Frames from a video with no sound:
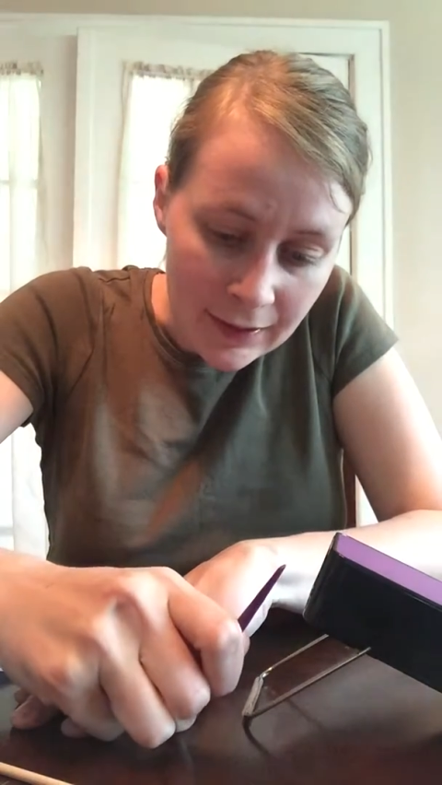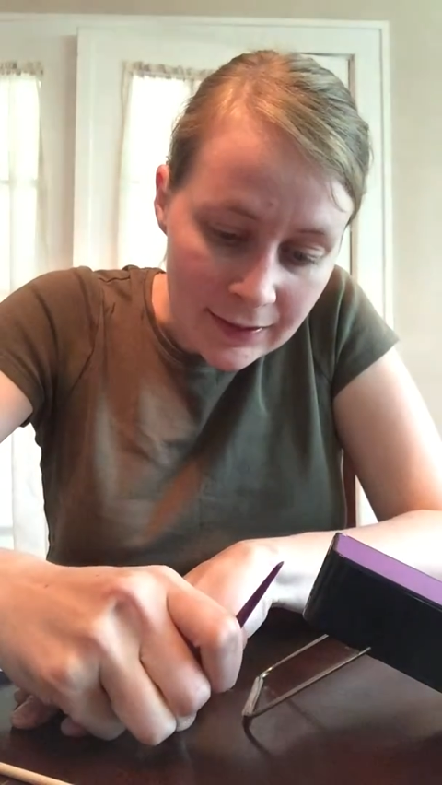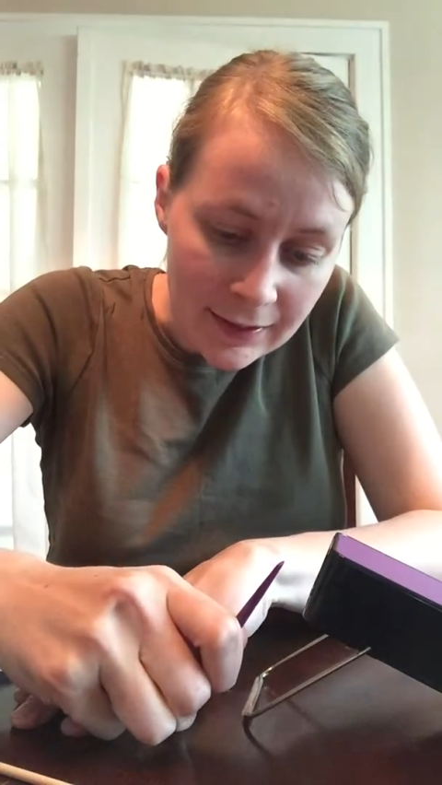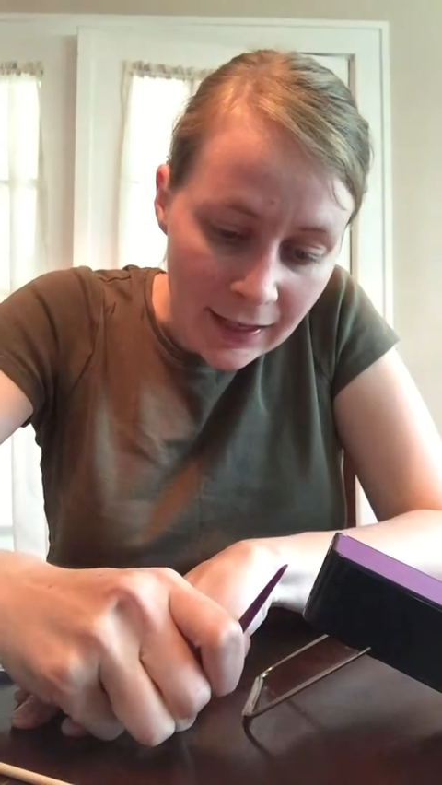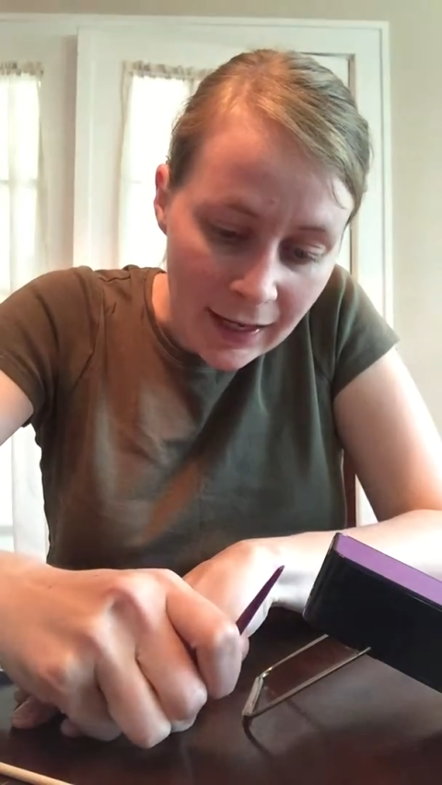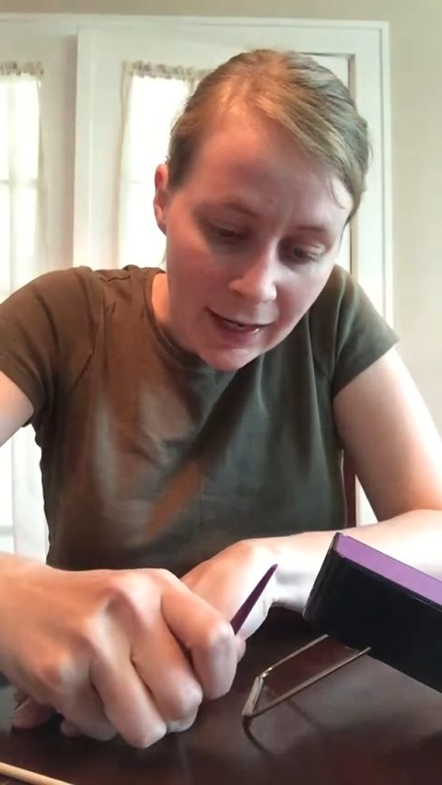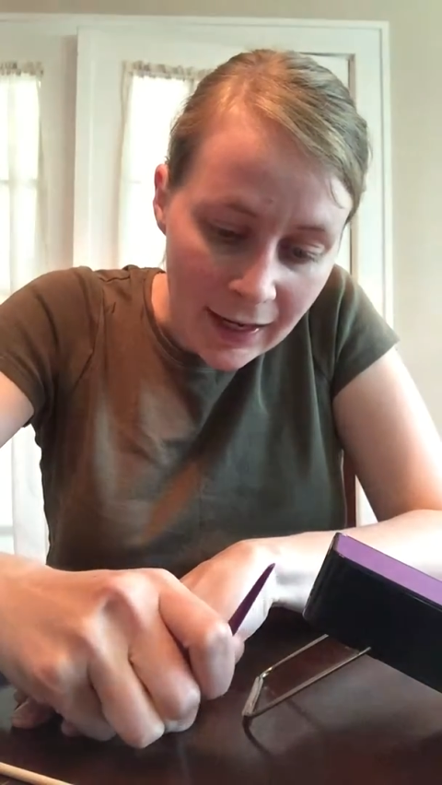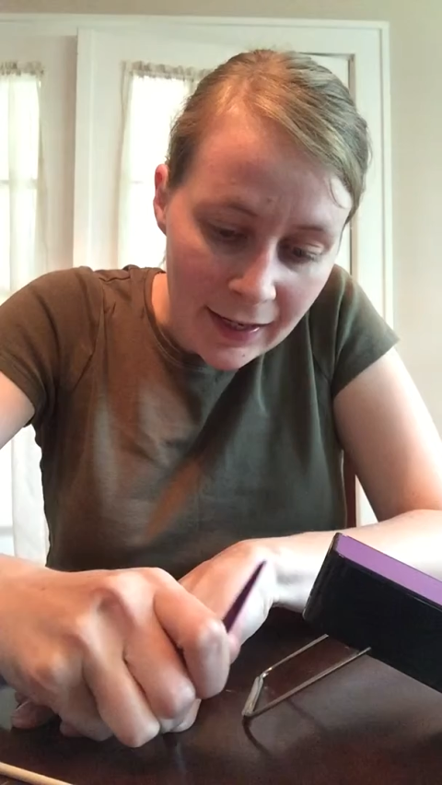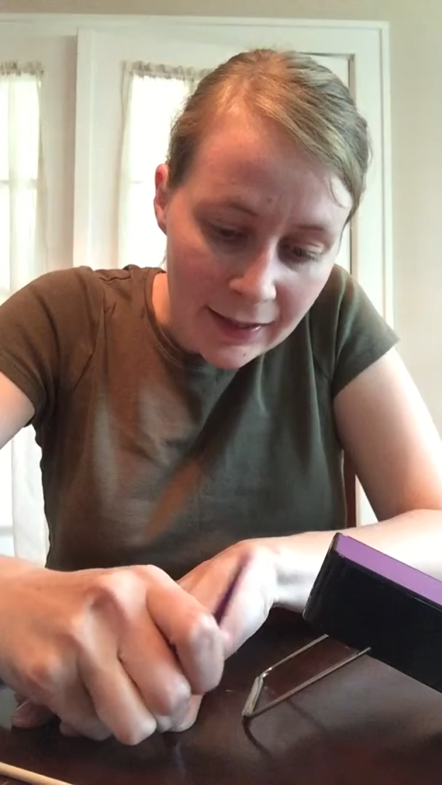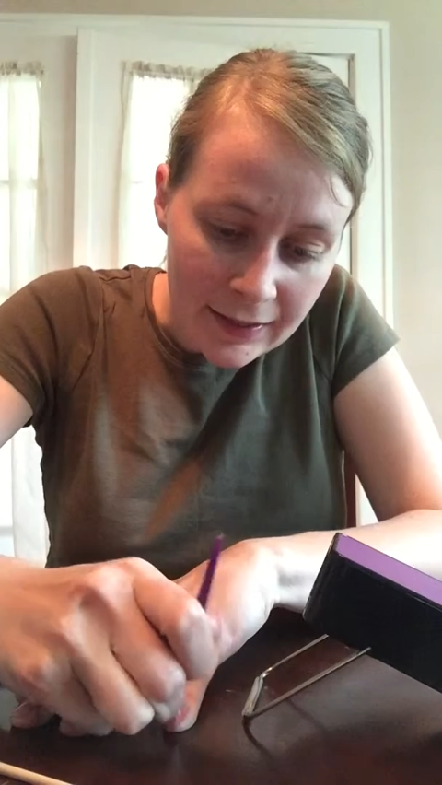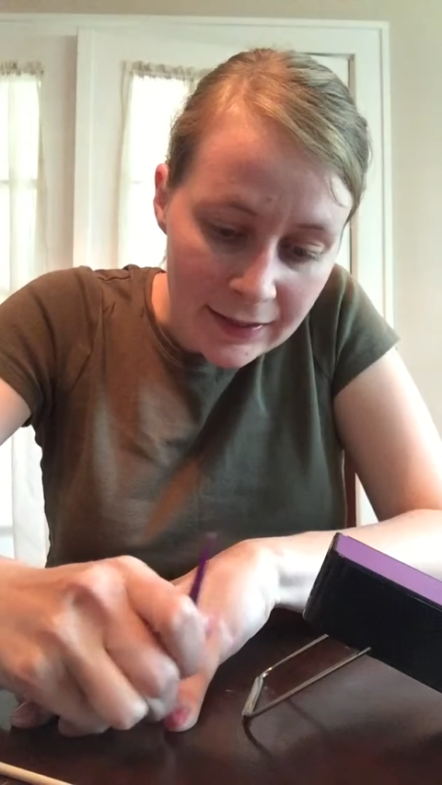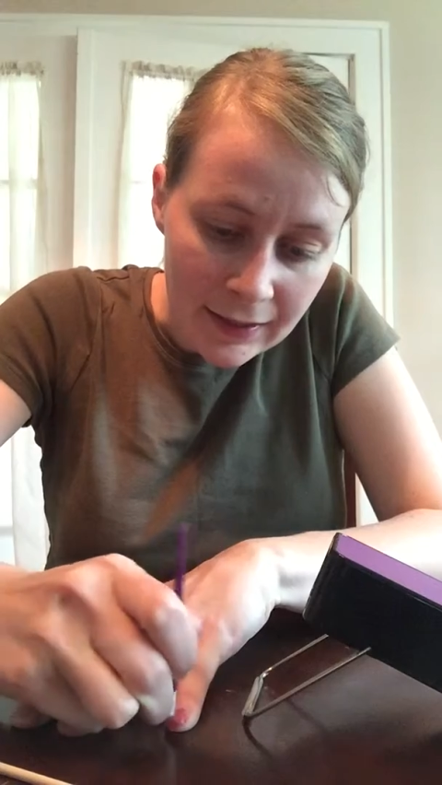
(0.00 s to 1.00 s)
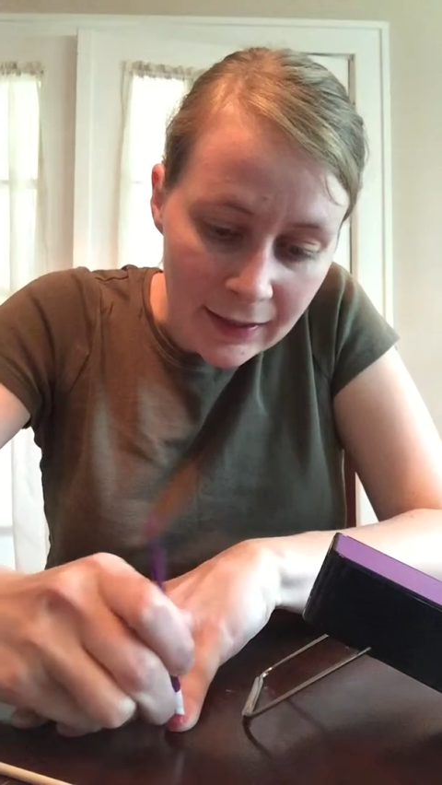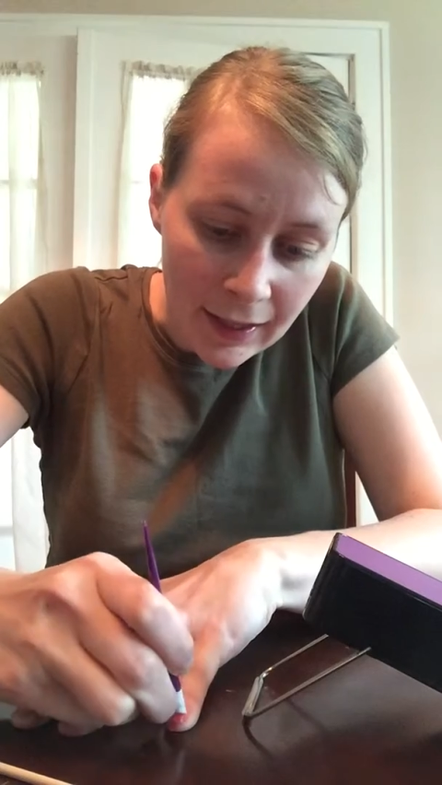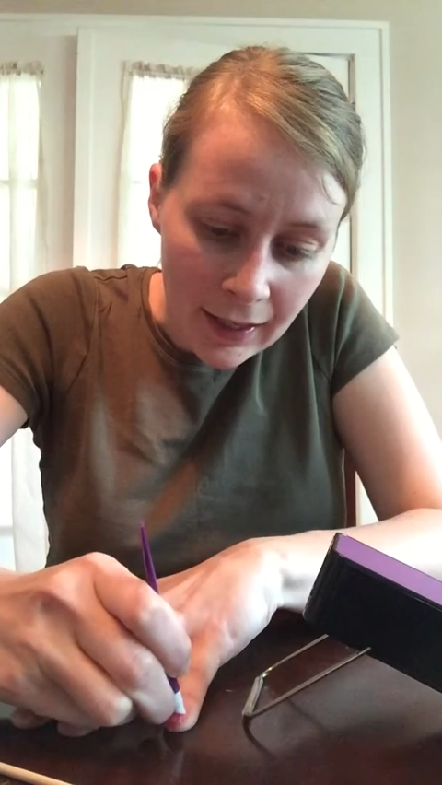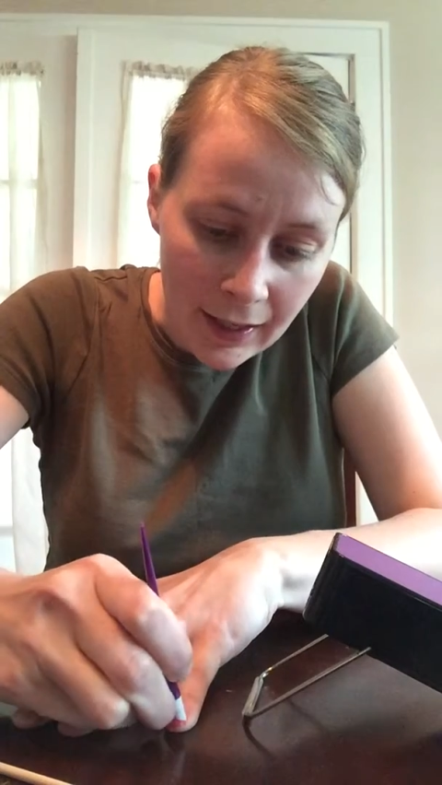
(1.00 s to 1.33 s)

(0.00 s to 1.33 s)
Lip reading: the sides and the